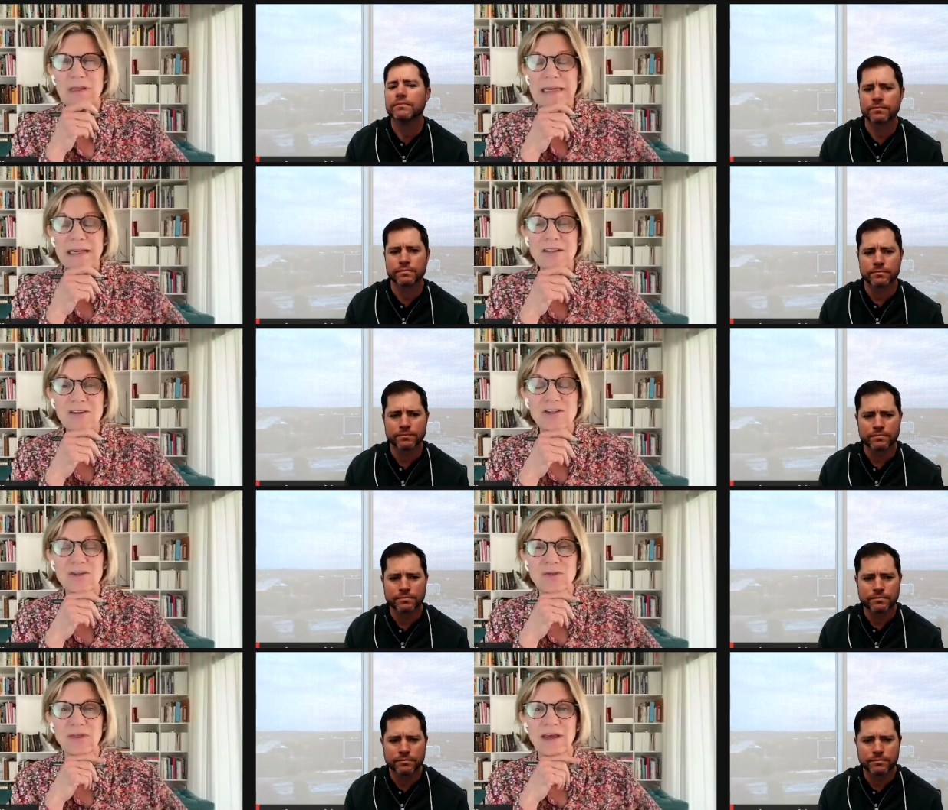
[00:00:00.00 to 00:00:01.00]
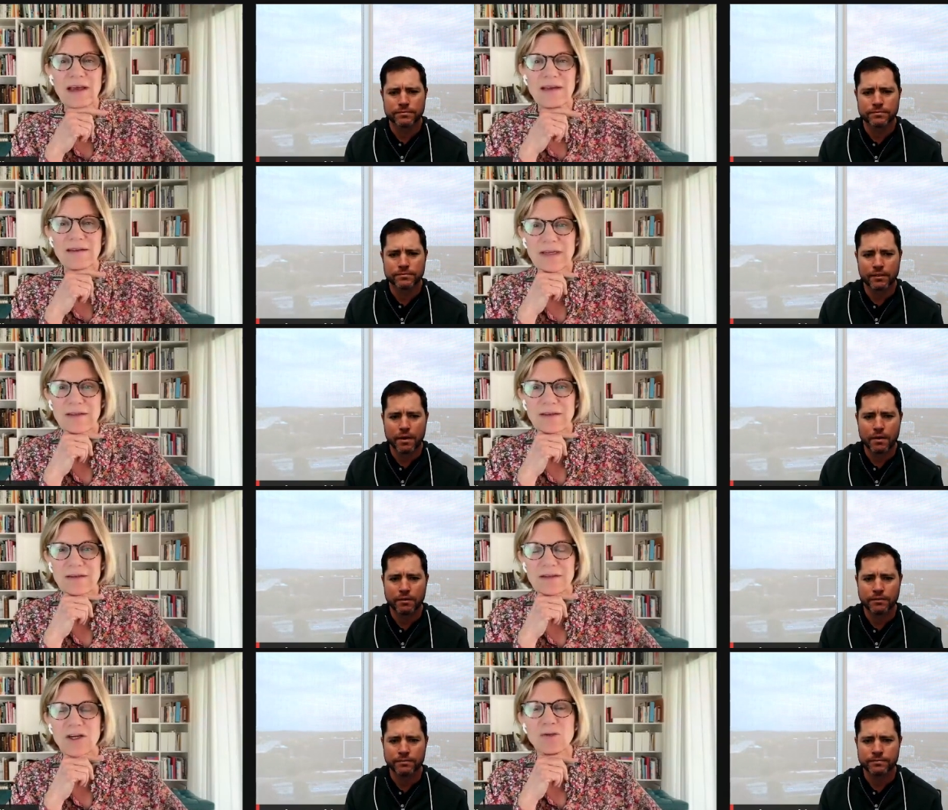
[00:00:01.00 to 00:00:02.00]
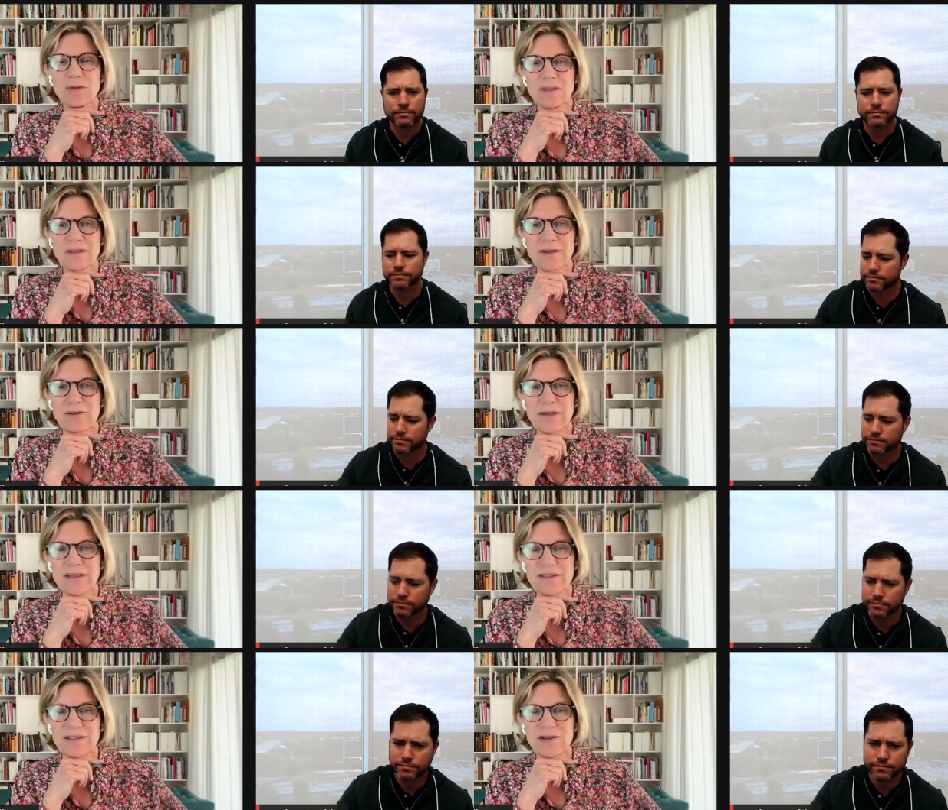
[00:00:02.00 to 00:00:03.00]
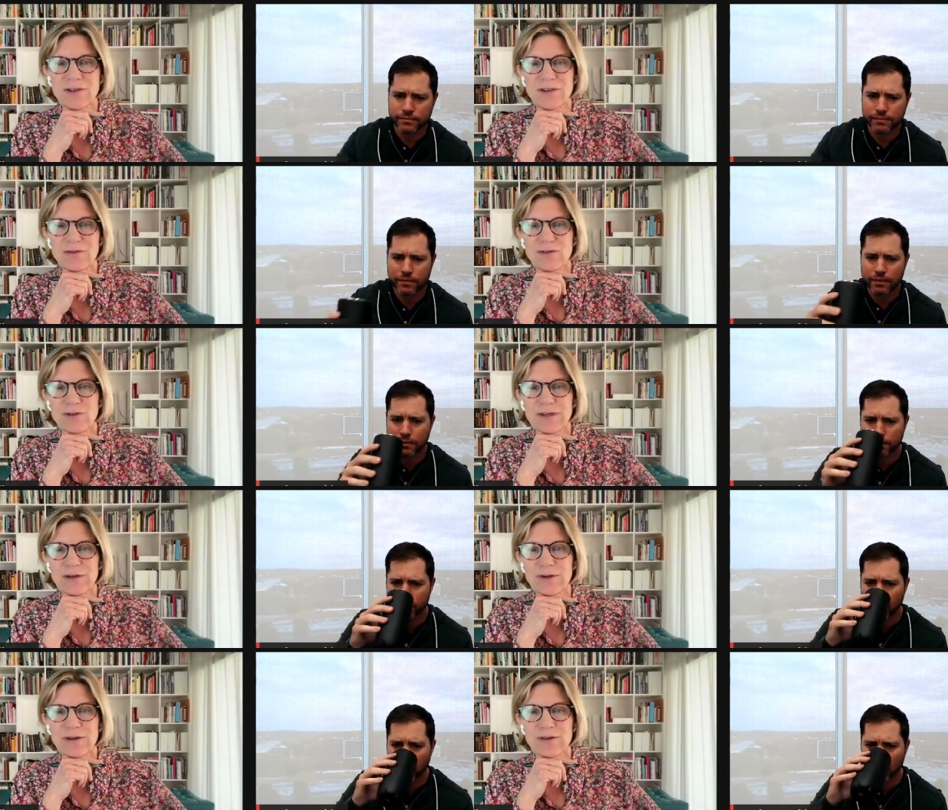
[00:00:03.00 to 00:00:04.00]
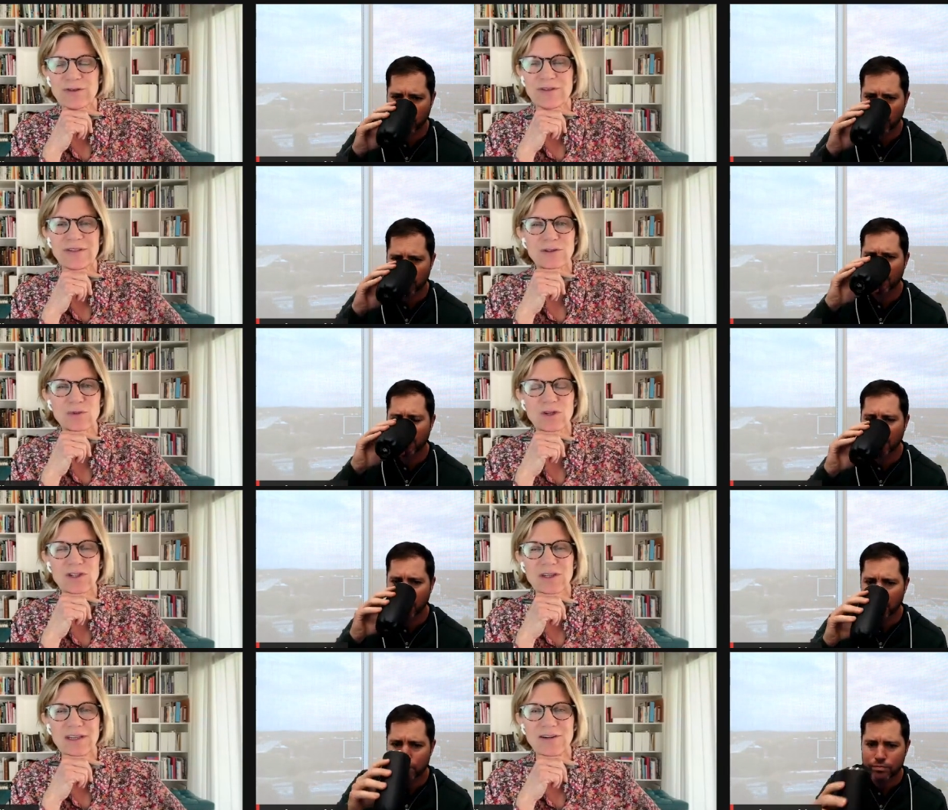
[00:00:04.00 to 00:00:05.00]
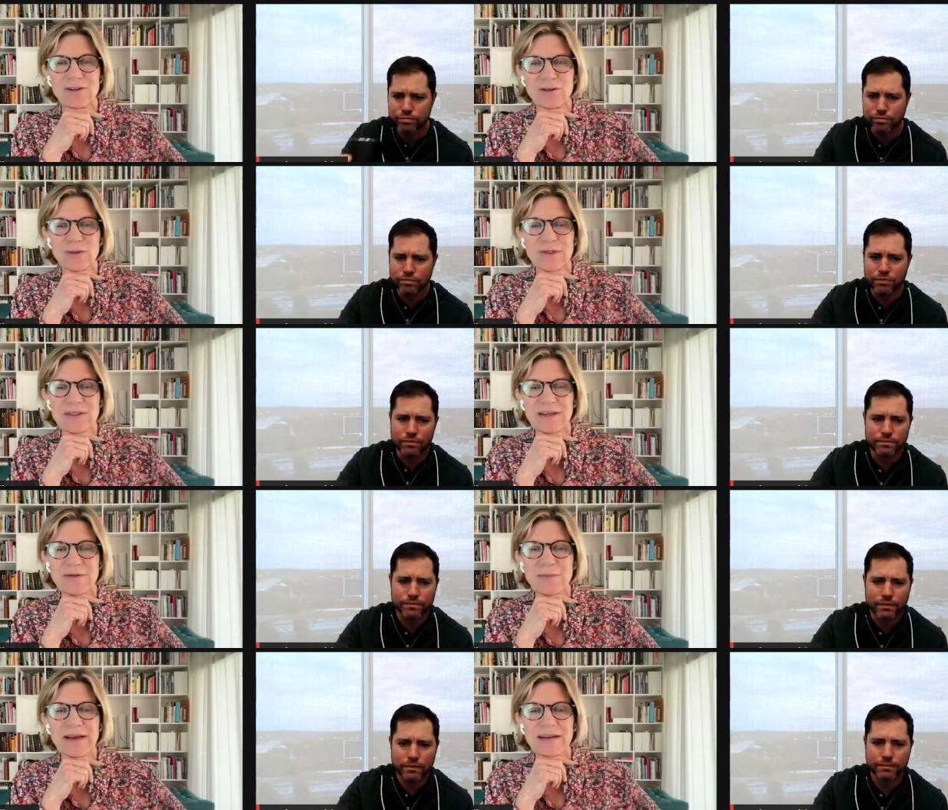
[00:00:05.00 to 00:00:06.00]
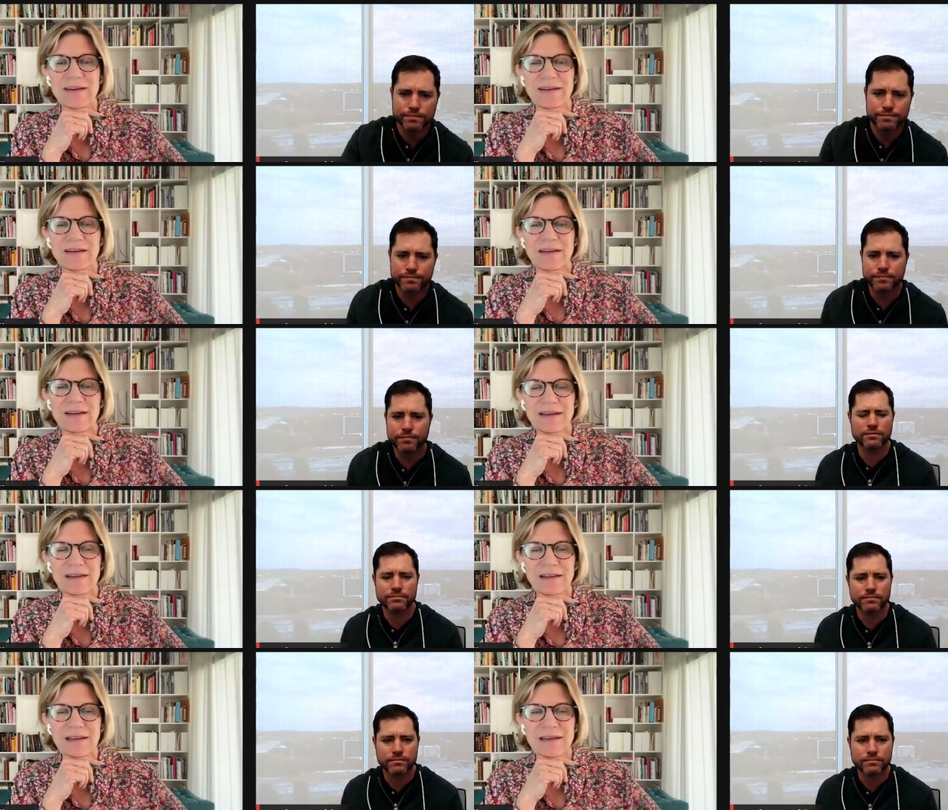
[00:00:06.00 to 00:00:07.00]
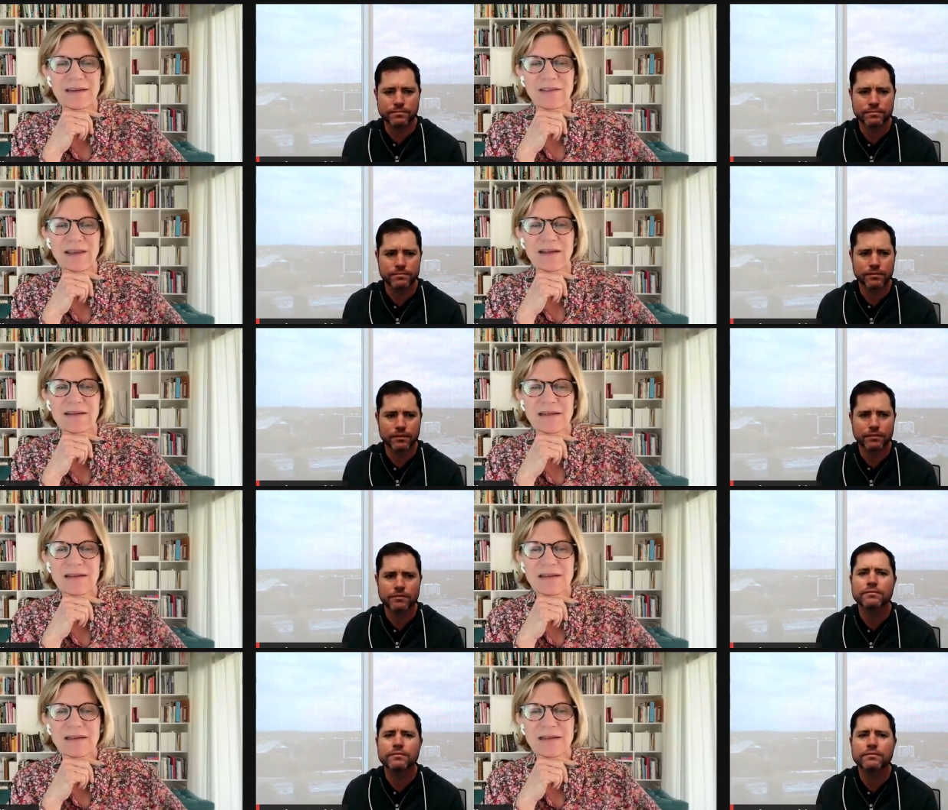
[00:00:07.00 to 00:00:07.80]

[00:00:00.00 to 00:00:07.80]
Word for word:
Speaker 1: a link to that in the notes underneath this interview for anyone who's who's watching later or wants to come back and and click into that.